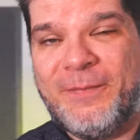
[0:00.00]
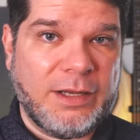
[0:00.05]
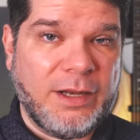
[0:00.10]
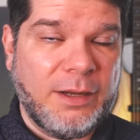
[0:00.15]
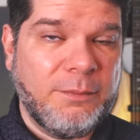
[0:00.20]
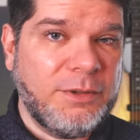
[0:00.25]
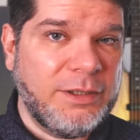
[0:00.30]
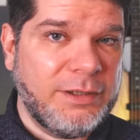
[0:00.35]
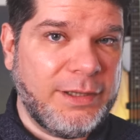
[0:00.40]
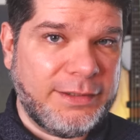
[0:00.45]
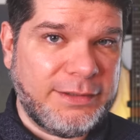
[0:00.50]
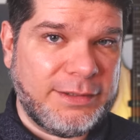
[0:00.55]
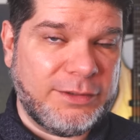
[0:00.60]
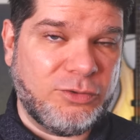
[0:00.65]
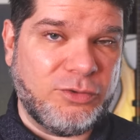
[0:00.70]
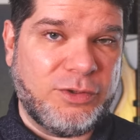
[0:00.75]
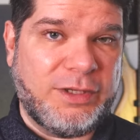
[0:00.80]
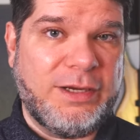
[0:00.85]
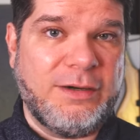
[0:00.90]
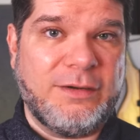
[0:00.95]
and I'm delighted
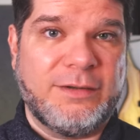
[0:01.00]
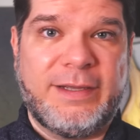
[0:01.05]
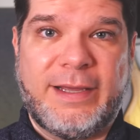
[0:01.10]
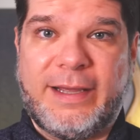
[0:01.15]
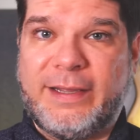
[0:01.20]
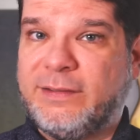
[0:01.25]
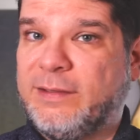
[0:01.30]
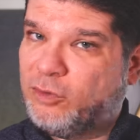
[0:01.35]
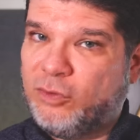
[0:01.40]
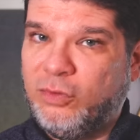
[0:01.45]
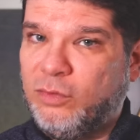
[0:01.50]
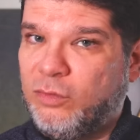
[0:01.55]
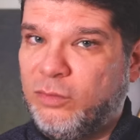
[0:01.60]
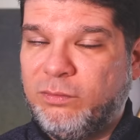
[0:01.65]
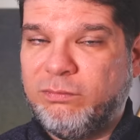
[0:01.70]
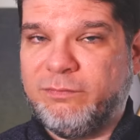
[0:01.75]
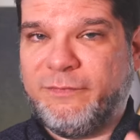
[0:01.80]
to hear that two